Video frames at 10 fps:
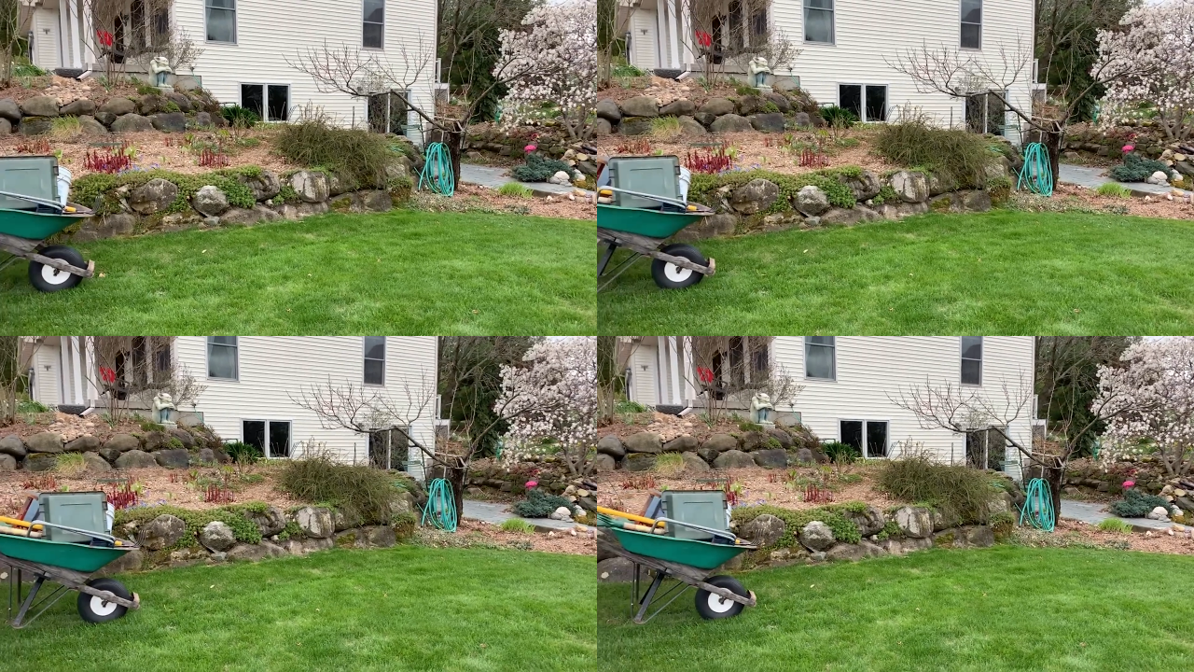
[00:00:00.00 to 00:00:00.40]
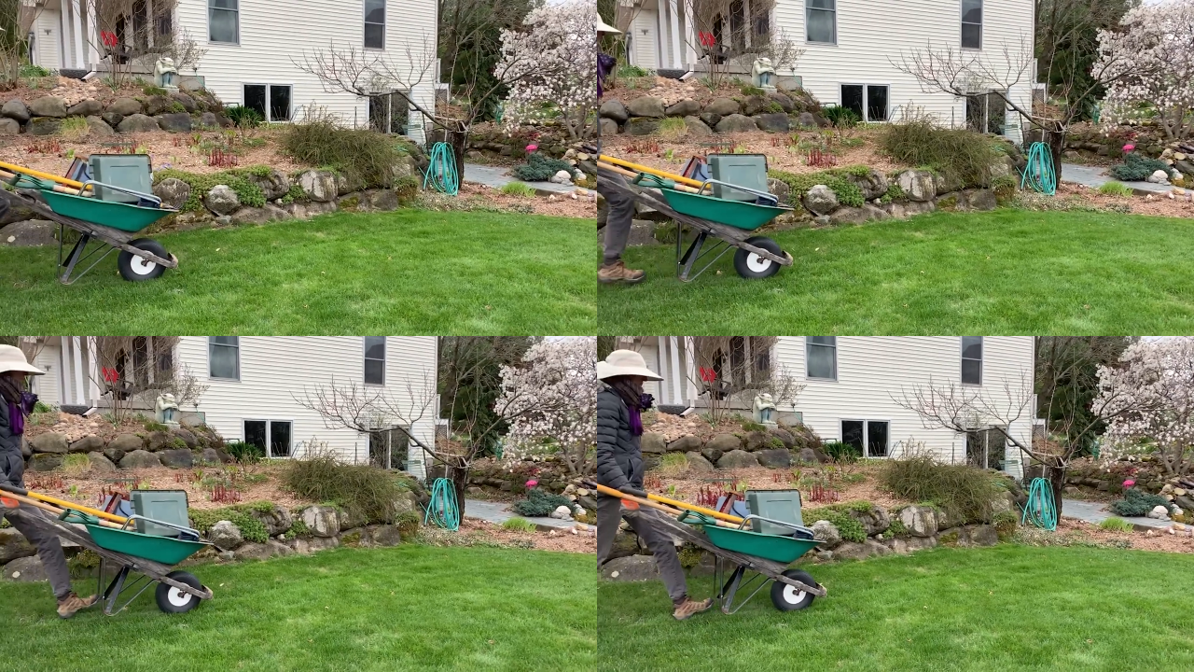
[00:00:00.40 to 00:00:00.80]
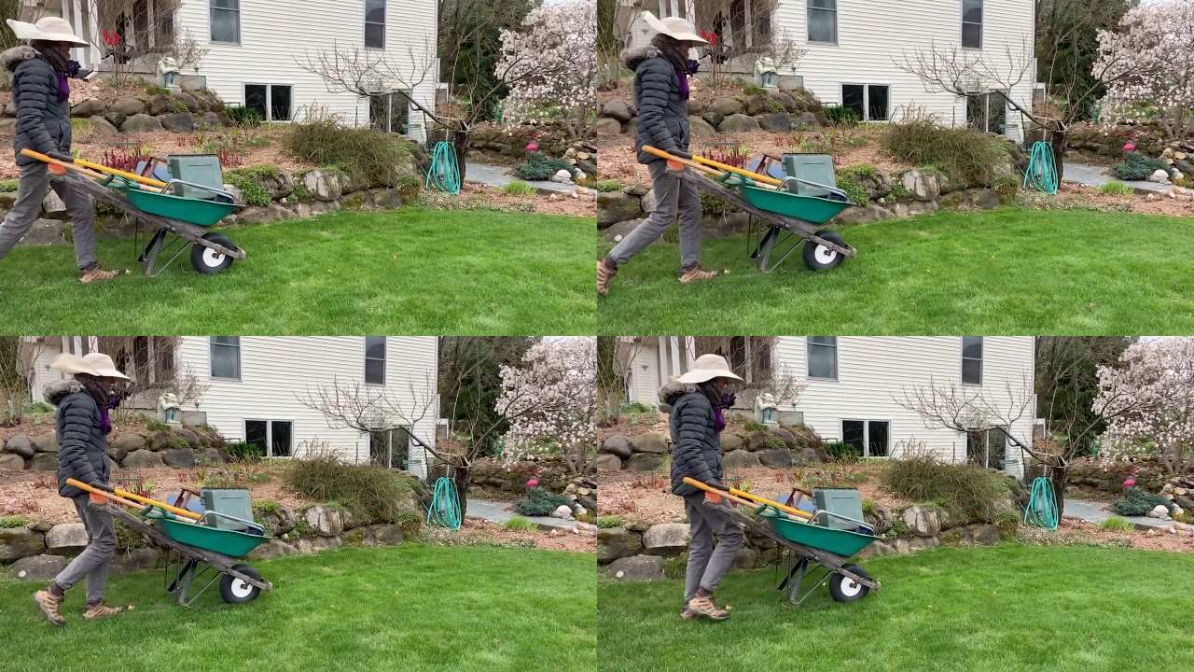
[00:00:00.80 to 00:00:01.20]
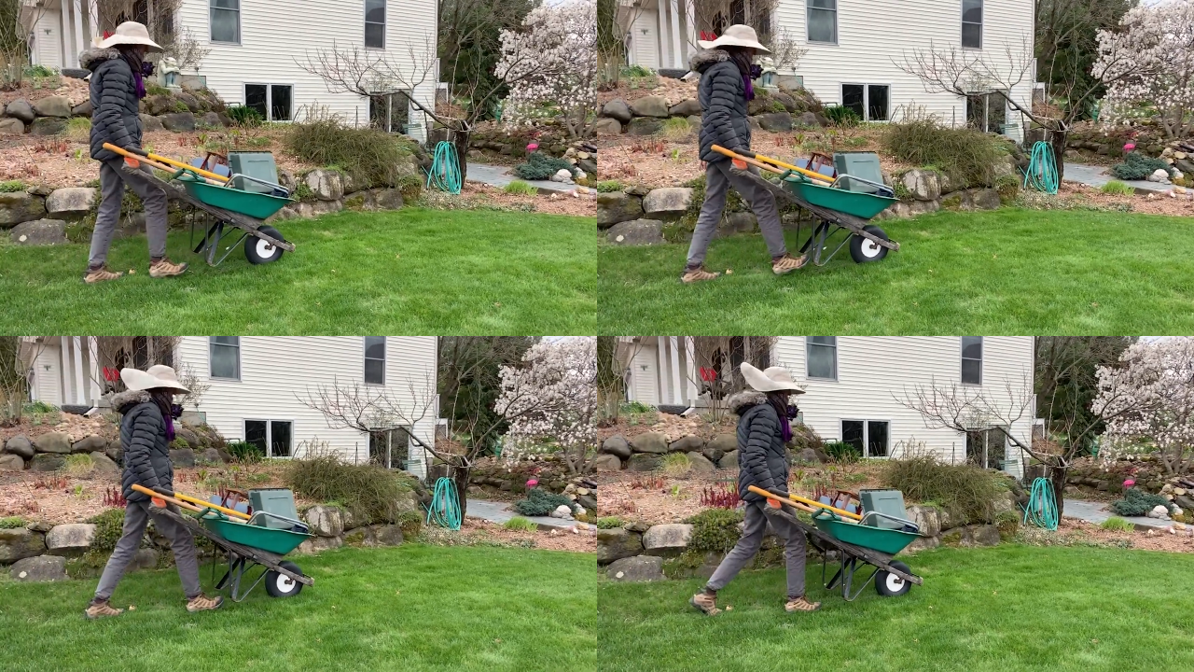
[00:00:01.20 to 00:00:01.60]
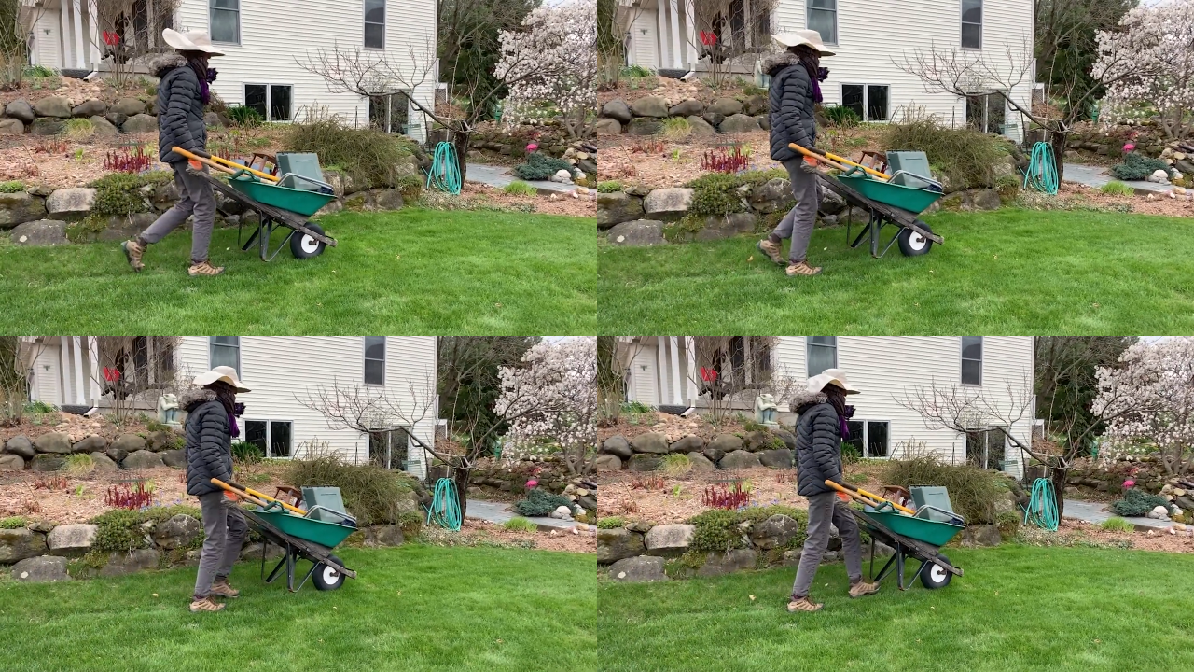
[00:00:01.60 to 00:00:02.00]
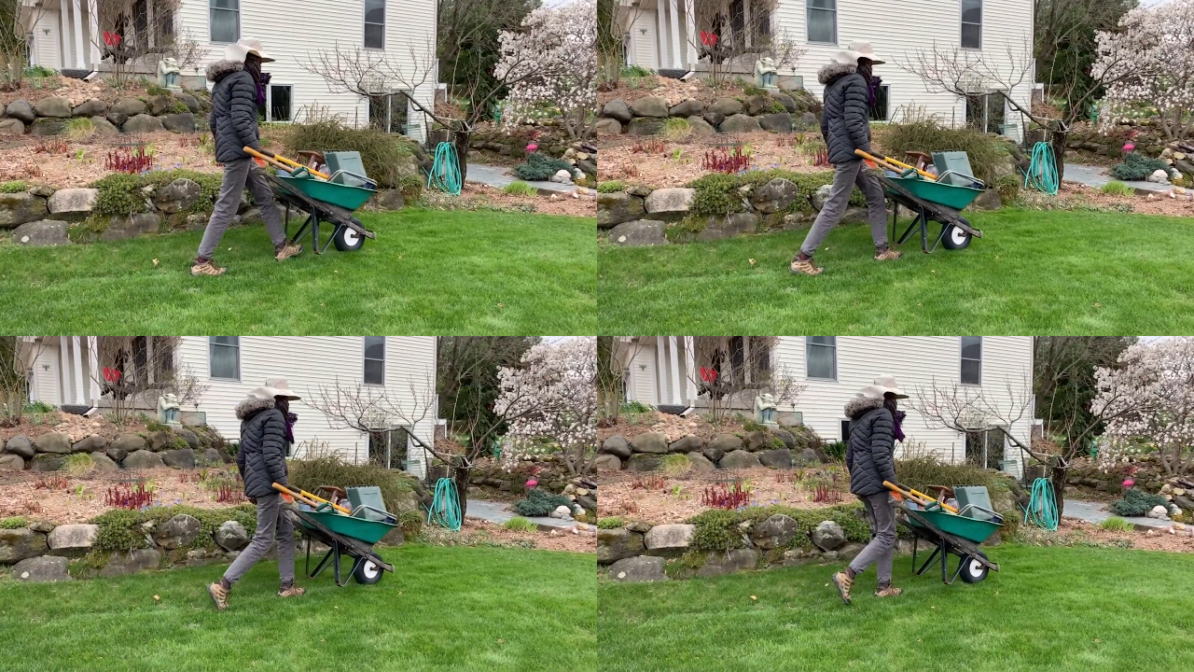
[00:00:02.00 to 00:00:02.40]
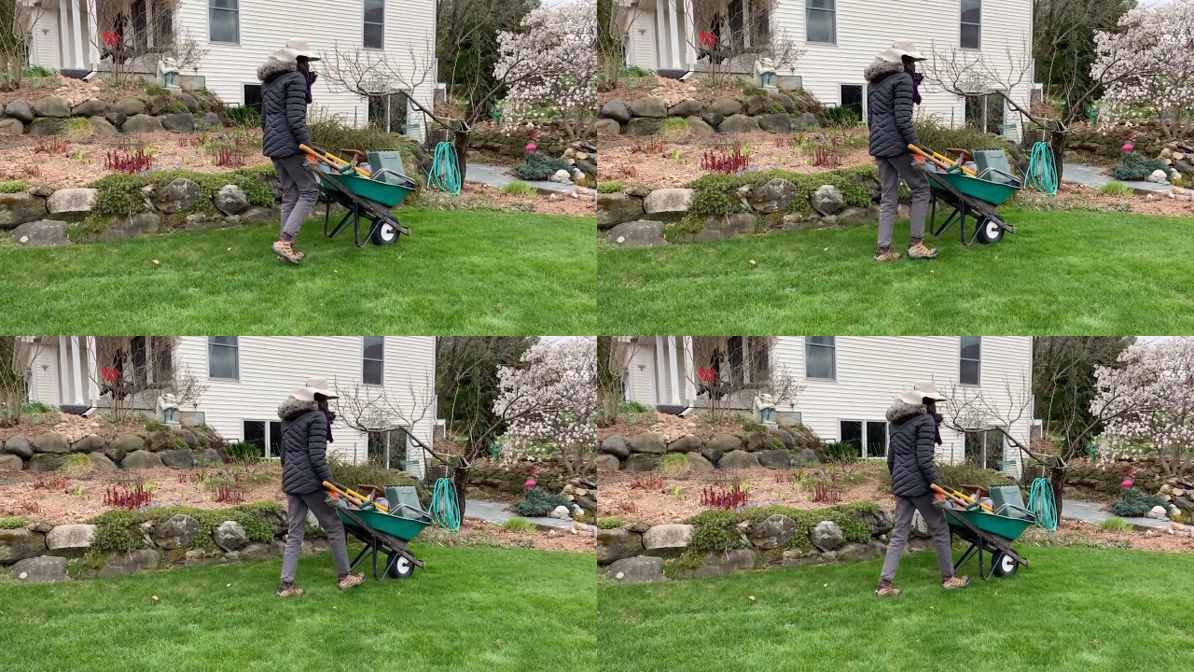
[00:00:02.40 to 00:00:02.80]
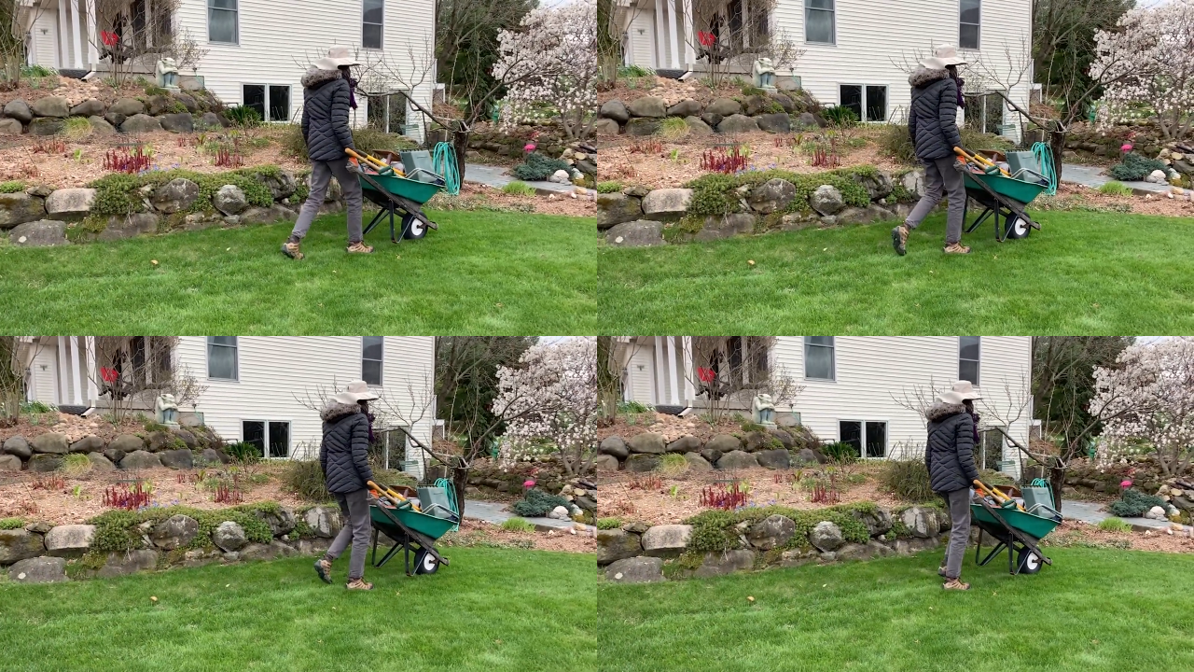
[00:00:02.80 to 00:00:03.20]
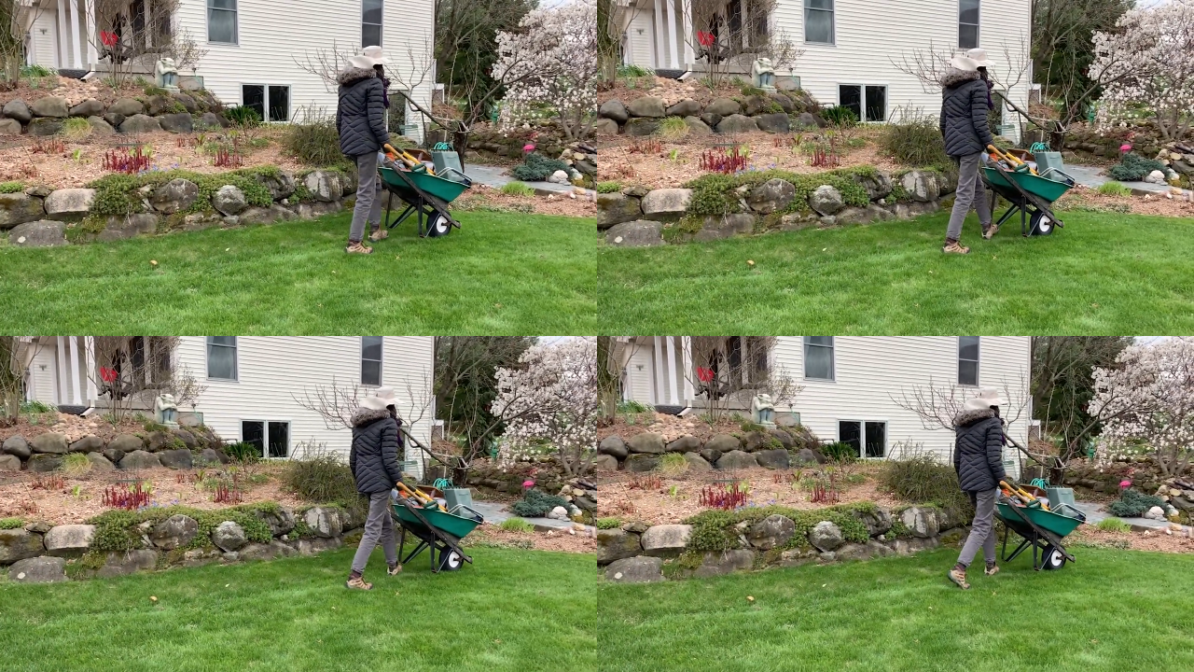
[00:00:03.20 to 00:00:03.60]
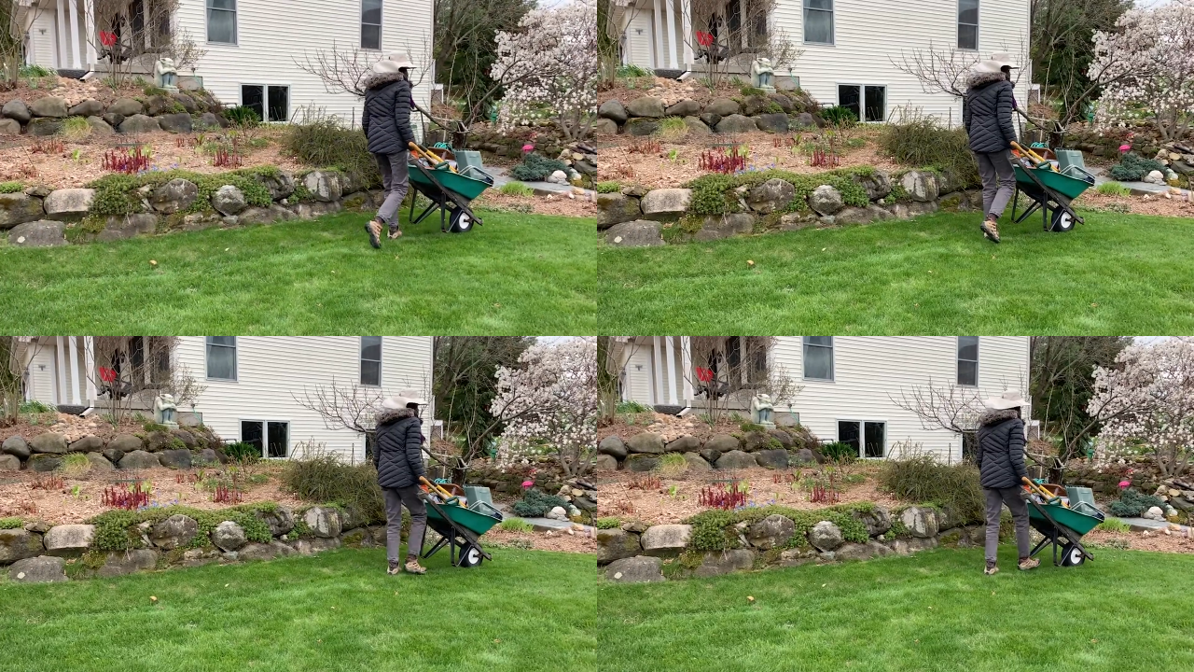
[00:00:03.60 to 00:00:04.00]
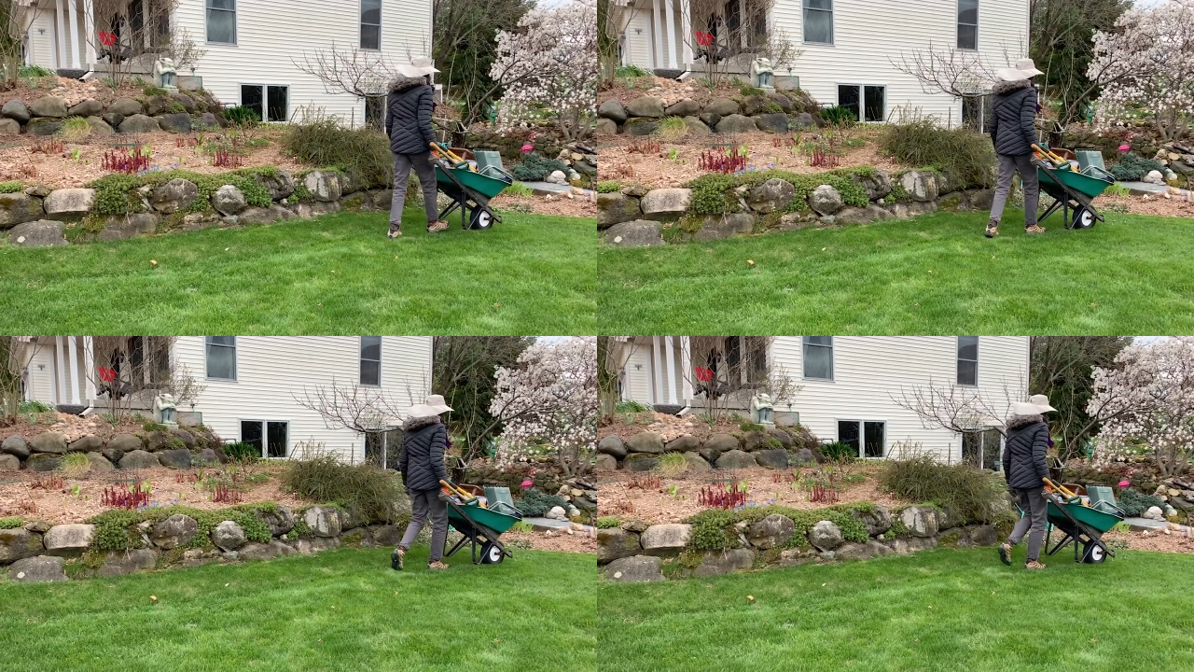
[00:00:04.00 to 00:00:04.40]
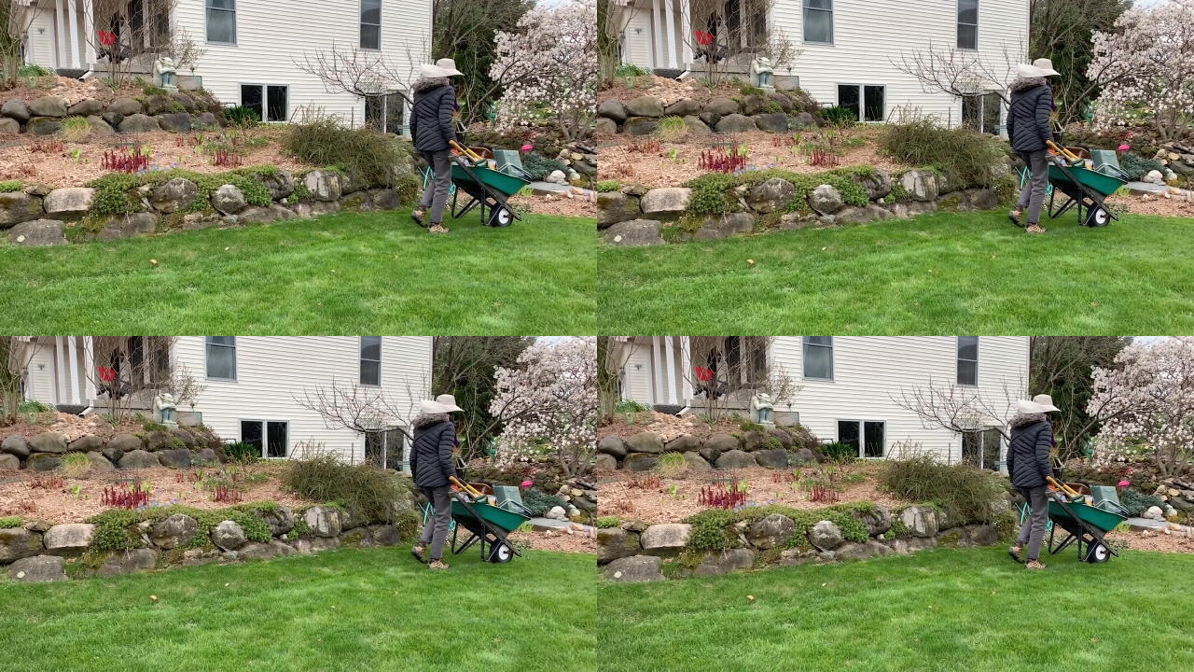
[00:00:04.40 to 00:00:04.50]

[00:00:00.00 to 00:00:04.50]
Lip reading: (no speaker visible)